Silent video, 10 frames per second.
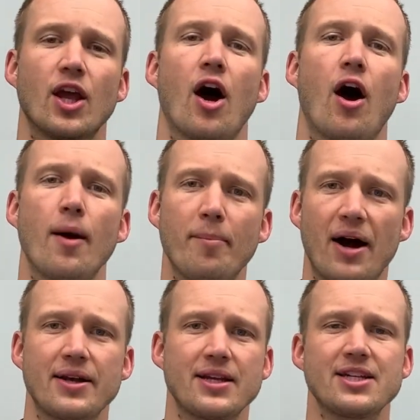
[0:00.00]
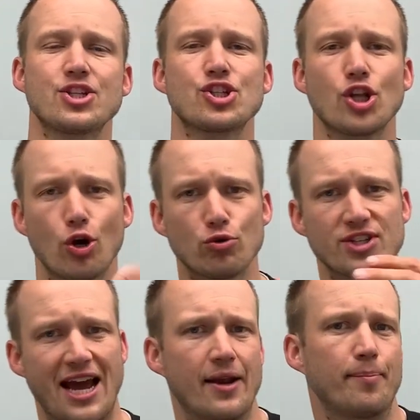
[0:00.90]
our body slows
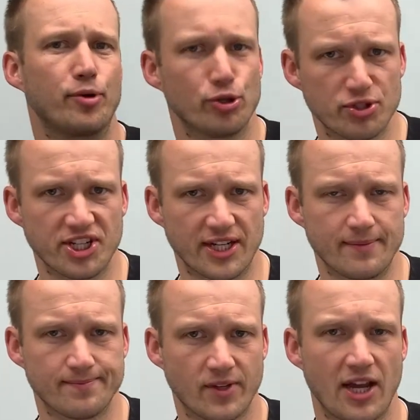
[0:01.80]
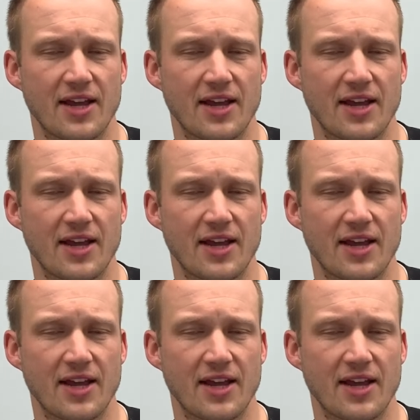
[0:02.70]
down on producing it, okay?